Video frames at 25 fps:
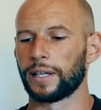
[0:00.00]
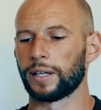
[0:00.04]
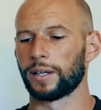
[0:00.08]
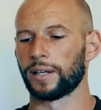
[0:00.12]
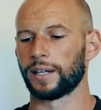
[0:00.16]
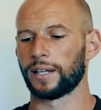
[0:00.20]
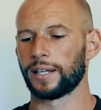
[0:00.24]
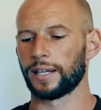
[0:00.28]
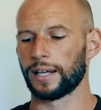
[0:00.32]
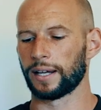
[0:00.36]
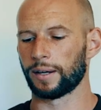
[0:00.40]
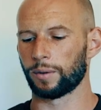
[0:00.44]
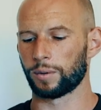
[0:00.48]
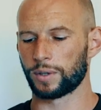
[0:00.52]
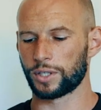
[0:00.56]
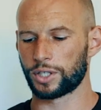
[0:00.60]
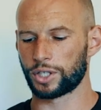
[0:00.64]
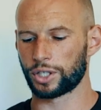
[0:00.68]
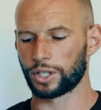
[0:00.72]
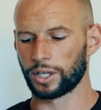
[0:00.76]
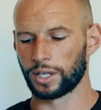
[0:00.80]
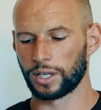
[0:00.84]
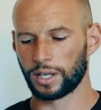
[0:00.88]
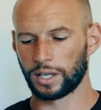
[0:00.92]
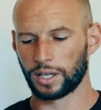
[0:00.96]
meter here,
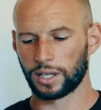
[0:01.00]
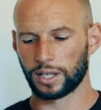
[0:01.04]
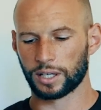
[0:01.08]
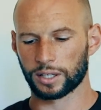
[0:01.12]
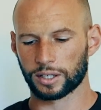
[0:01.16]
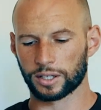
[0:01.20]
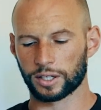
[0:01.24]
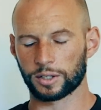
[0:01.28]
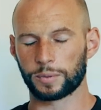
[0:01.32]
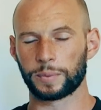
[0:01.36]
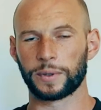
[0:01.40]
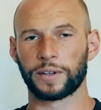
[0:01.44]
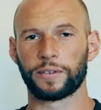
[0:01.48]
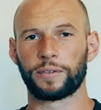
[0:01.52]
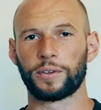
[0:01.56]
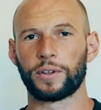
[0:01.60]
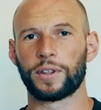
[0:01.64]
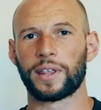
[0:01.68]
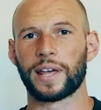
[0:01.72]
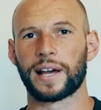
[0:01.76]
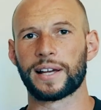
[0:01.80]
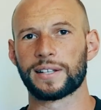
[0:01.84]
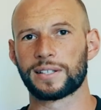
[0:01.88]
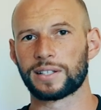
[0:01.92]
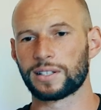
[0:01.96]
which cost me a
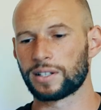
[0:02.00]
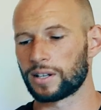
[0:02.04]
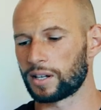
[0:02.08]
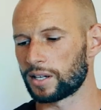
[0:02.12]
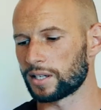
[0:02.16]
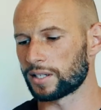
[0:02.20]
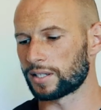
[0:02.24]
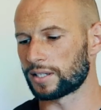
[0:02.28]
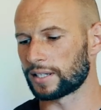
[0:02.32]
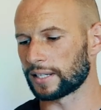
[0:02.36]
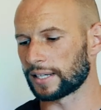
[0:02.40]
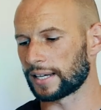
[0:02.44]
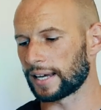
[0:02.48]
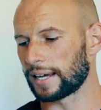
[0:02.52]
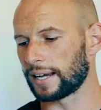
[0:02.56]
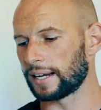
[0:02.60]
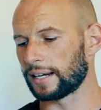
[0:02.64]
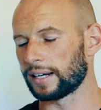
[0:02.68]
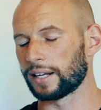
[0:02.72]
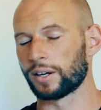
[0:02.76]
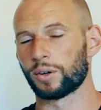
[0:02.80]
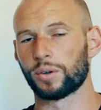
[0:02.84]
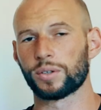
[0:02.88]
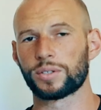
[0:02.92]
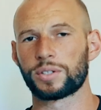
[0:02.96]
few thousand dollars to
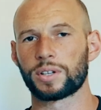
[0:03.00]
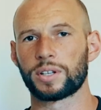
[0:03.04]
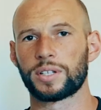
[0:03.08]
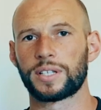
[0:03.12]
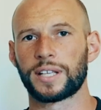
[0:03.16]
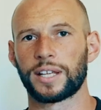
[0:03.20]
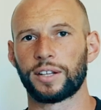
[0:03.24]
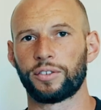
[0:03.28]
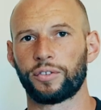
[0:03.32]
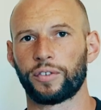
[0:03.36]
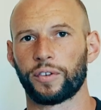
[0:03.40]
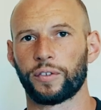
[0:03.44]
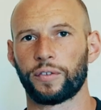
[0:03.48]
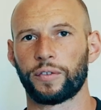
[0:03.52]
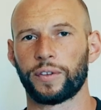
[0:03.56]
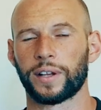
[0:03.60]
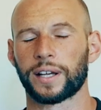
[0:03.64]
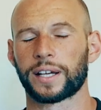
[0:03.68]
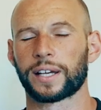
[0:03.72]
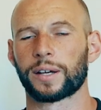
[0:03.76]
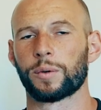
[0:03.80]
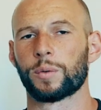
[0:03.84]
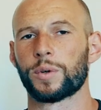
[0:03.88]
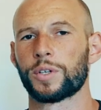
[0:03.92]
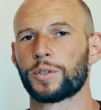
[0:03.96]
get. It also tests for
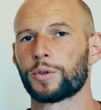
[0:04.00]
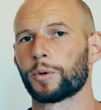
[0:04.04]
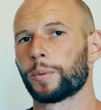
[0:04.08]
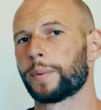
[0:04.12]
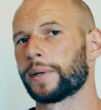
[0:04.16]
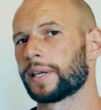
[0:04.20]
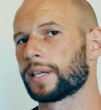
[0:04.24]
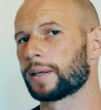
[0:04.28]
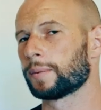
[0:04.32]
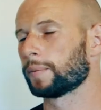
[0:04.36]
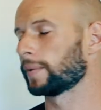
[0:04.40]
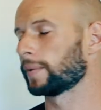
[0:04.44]
flicker, which we'll be